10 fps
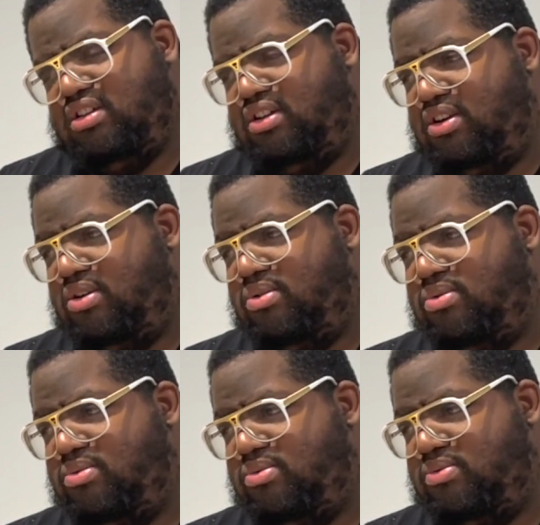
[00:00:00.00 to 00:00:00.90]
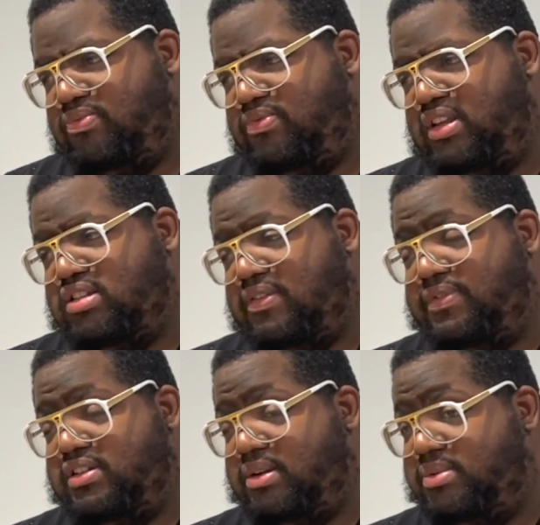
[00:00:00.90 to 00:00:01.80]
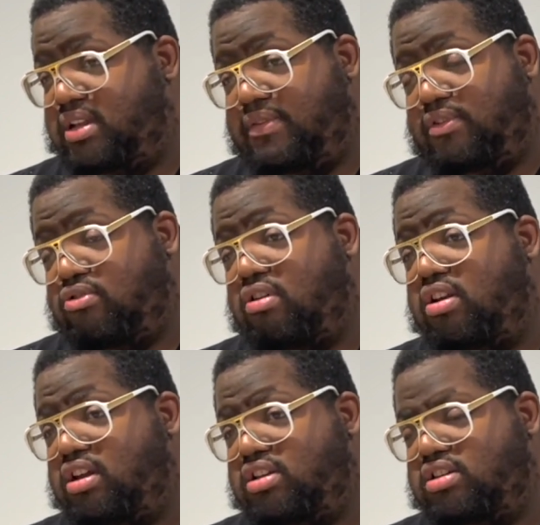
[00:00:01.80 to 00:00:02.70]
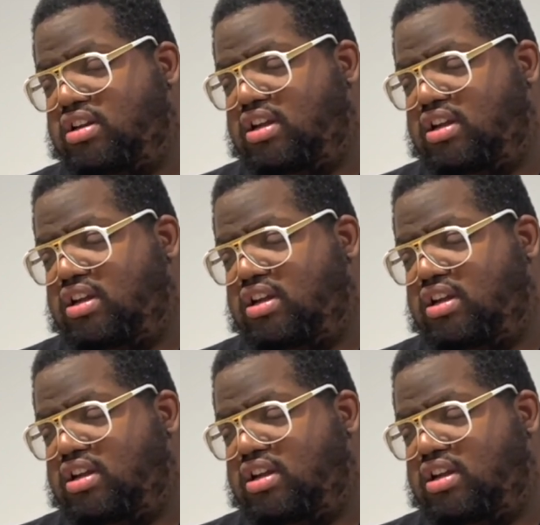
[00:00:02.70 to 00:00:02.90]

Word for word: You know, these are things that we take for granted.